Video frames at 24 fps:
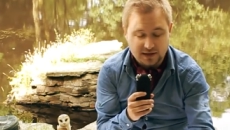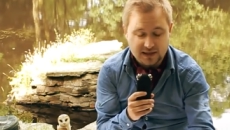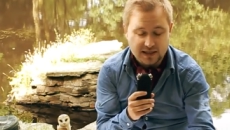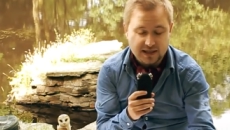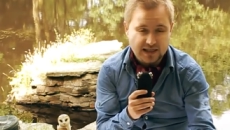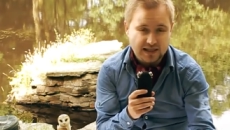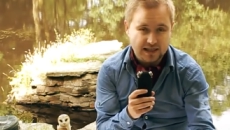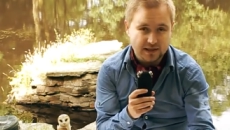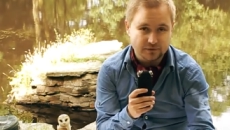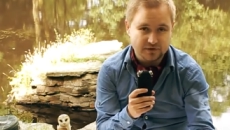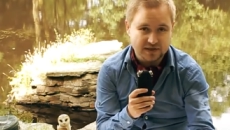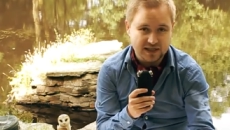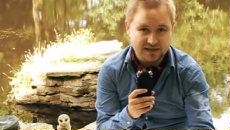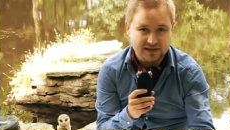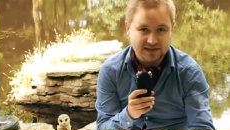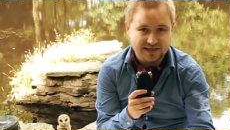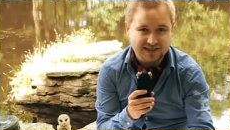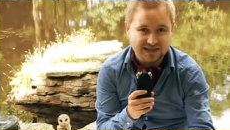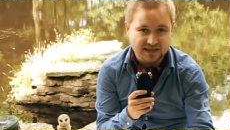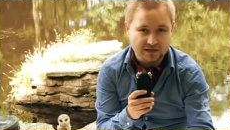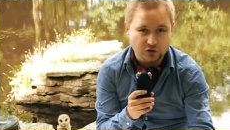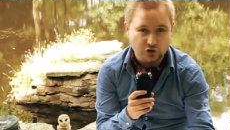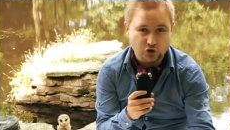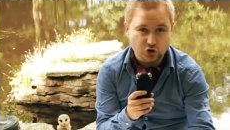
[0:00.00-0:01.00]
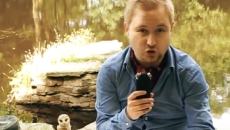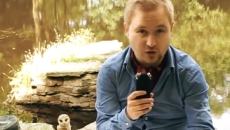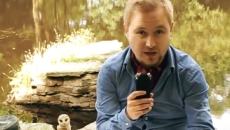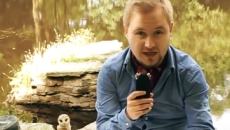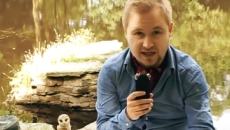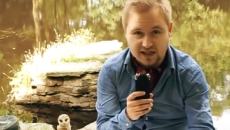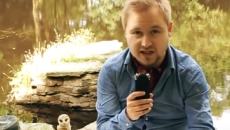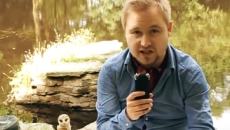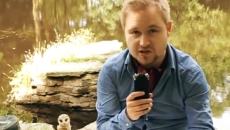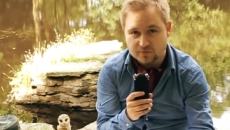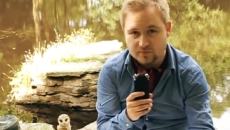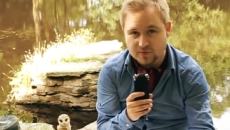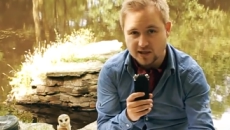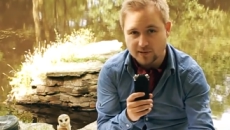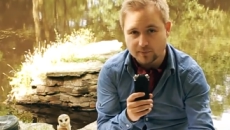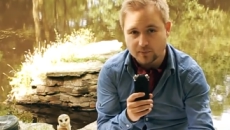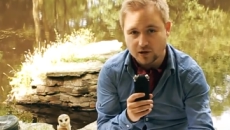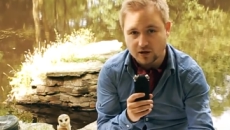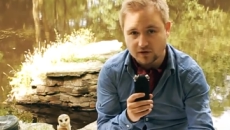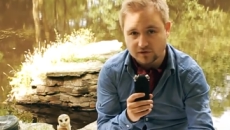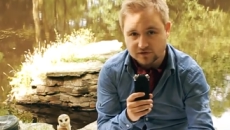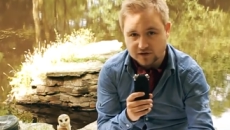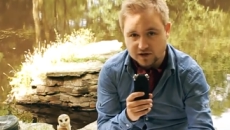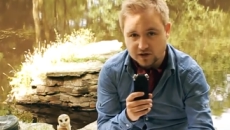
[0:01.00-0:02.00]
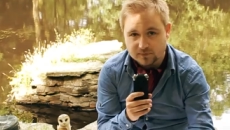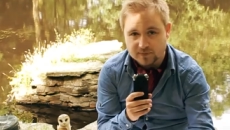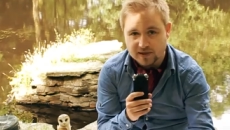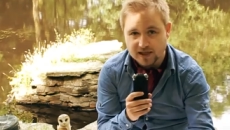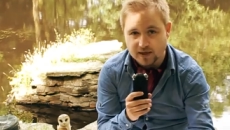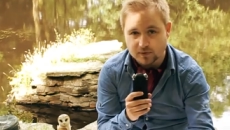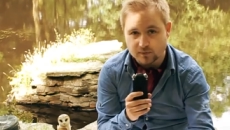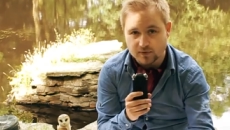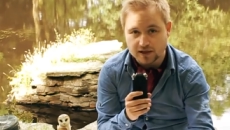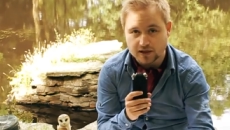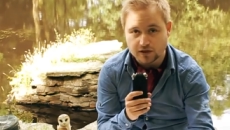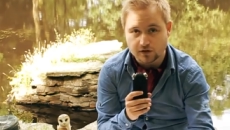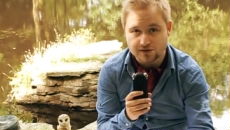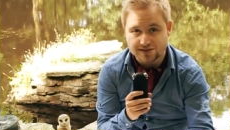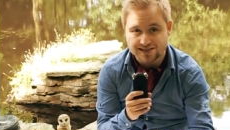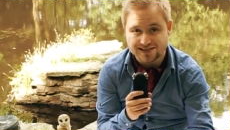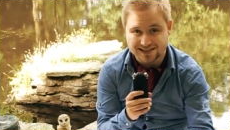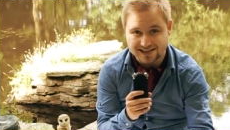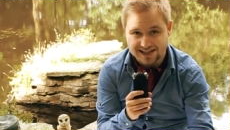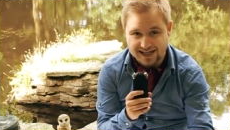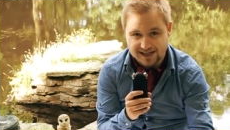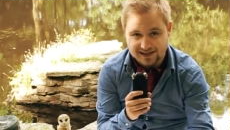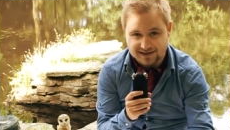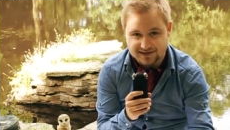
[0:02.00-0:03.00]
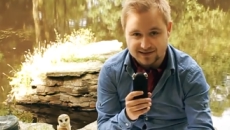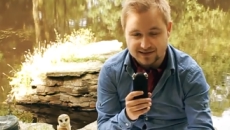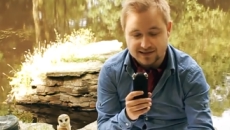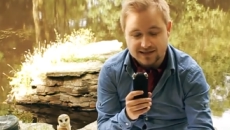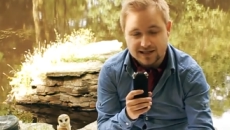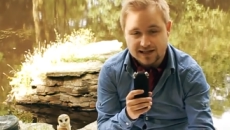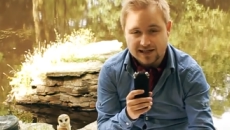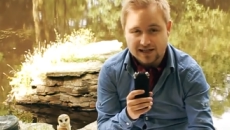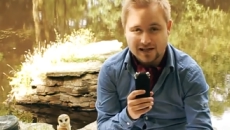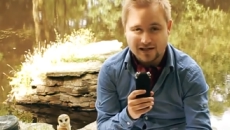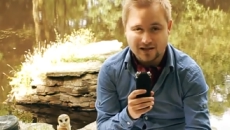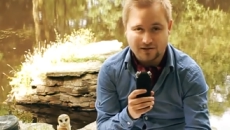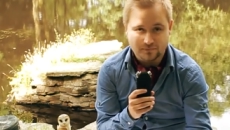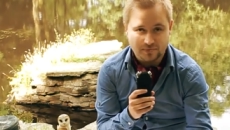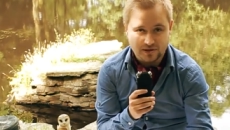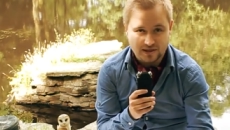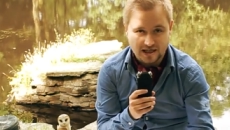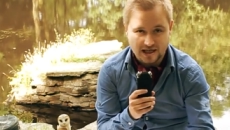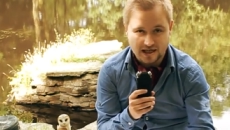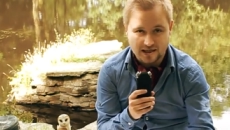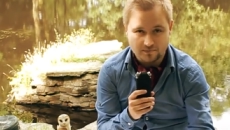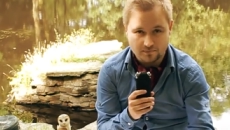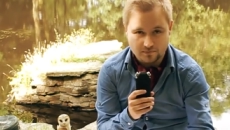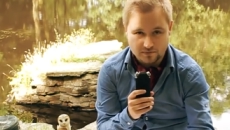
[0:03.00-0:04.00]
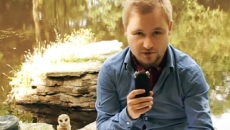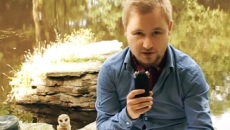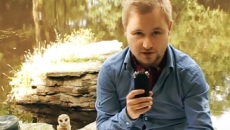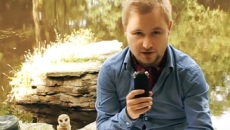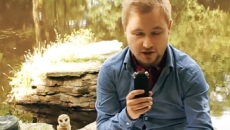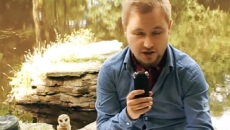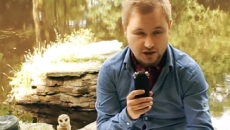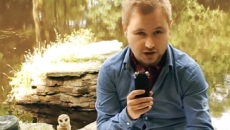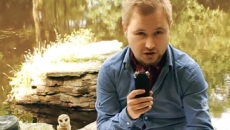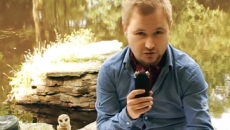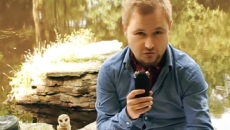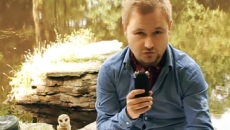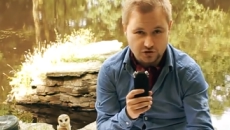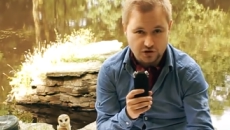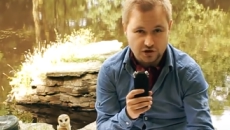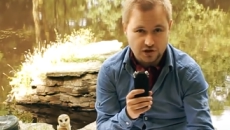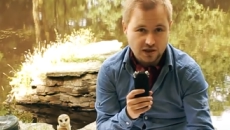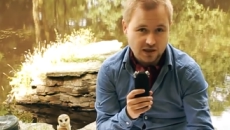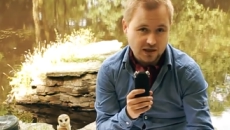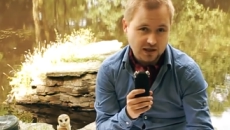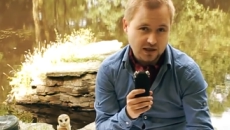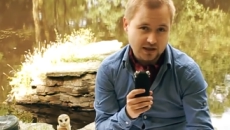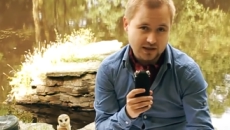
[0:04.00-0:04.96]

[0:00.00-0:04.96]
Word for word: He was actually still training to be a perfumier when he got selected and became the huge,